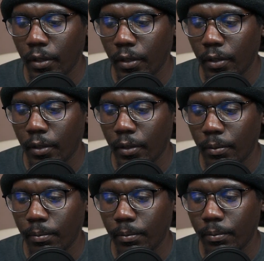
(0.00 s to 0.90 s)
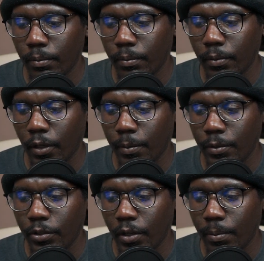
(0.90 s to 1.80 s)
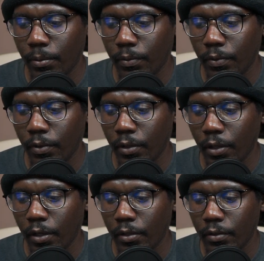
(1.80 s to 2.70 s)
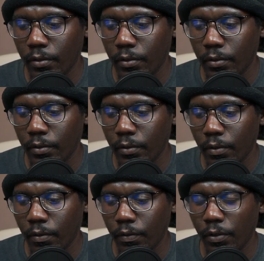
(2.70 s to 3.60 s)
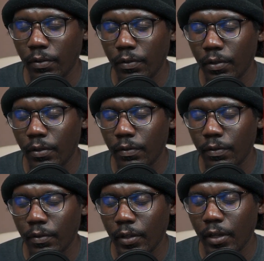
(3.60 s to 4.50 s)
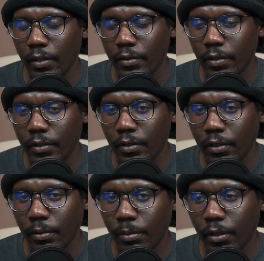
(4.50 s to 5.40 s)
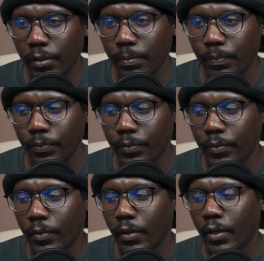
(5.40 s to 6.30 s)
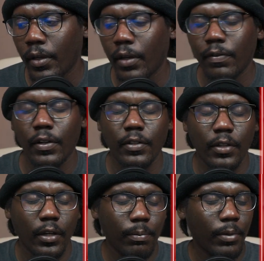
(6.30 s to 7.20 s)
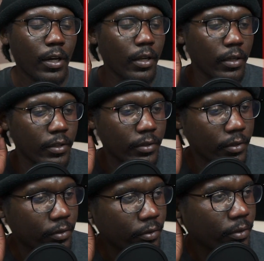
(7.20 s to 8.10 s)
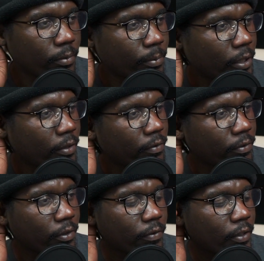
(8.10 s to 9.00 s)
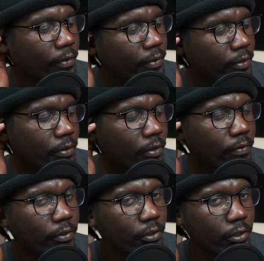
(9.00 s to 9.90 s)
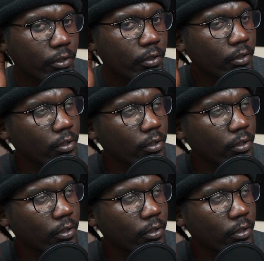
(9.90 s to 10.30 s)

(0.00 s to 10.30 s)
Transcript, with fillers: I've been jamming for the last not consistently, but I first started probably listening to him about 4 or 5 years ago for sure.